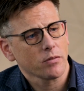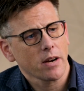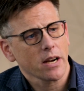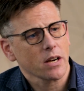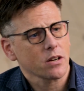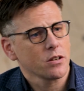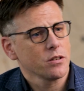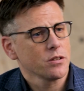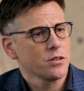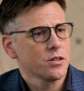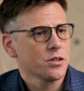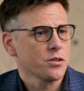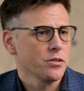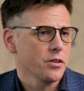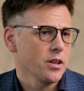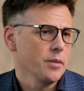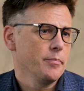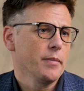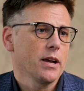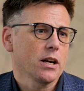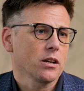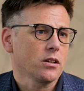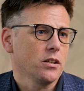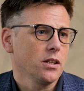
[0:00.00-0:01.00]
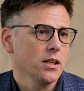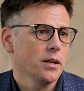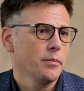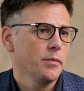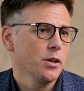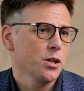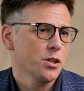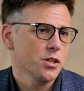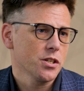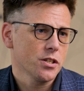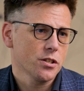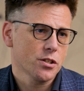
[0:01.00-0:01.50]
record to the medical
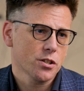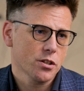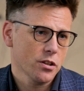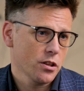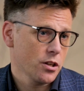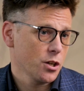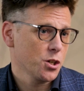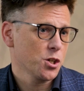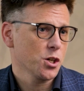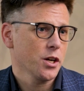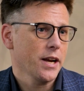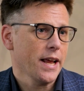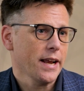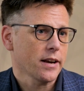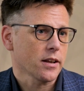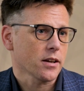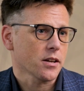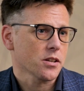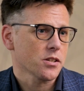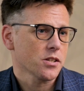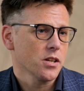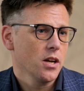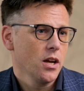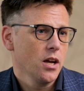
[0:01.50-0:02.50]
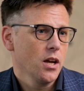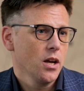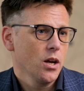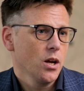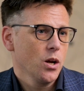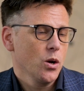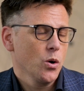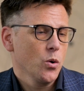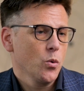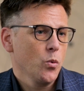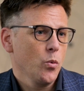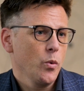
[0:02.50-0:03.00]
images to the genetics,
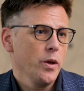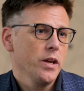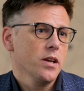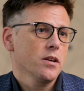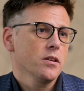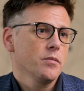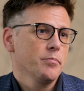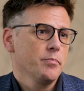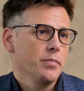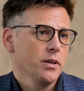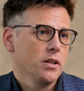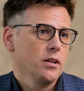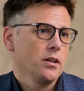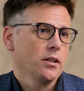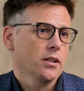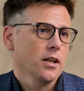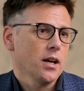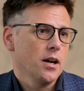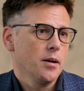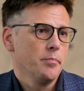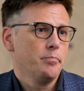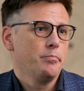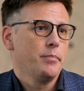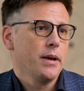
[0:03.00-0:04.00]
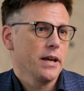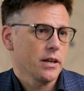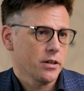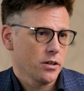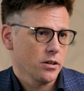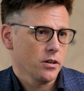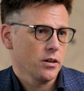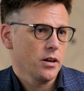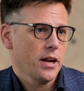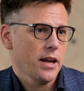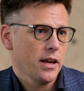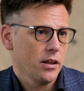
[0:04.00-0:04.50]
we can build a
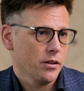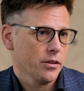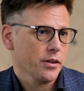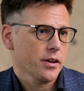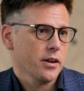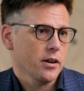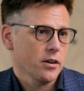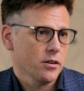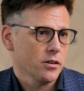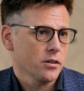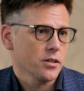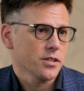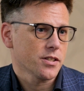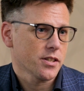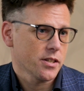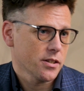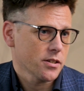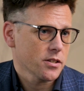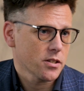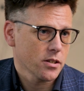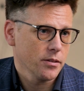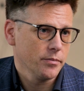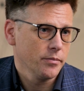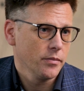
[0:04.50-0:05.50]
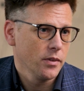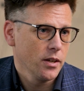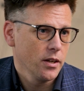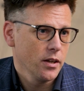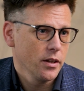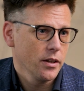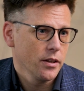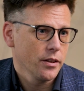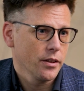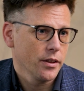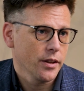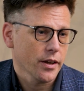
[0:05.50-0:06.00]
better healthcare system
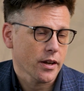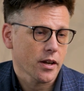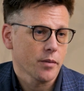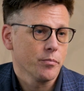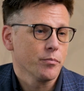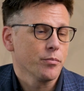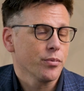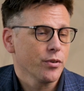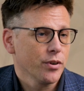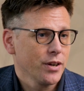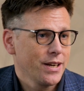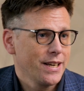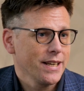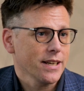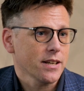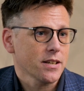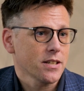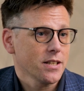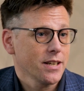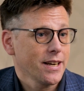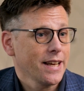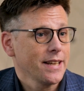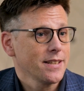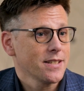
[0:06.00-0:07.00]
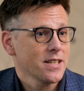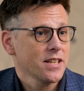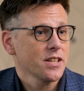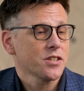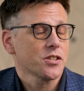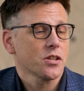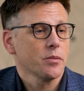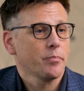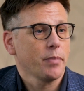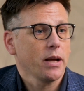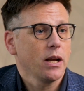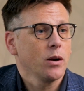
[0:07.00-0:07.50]
that can predict and
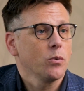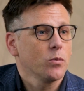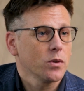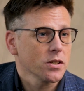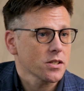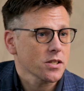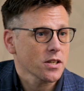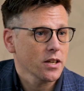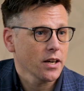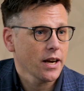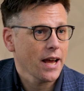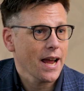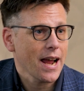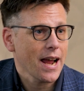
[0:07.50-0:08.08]
anticipate what's going to